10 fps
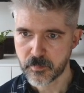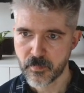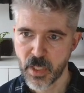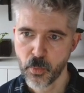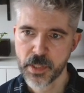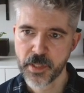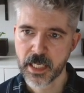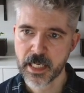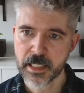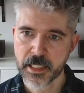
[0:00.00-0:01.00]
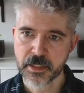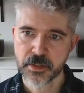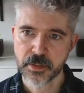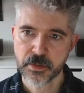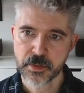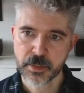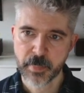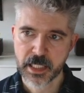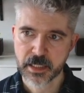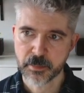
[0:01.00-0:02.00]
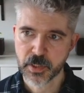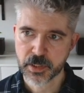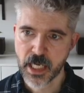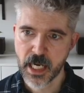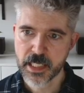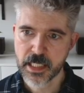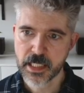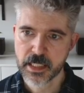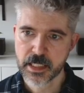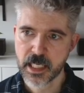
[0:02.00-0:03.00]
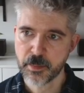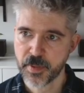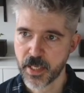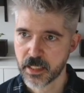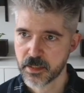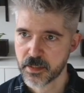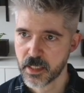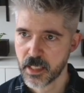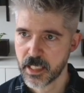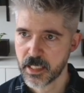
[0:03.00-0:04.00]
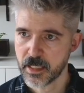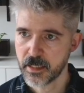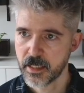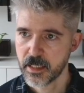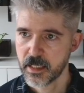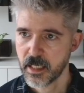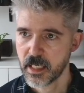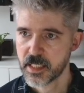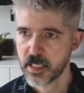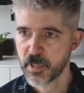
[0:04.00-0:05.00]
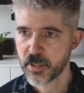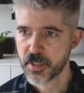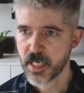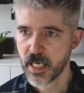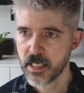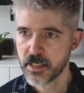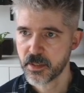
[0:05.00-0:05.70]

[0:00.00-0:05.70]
One thing I like to do to make them look tidy is keep things a similar size.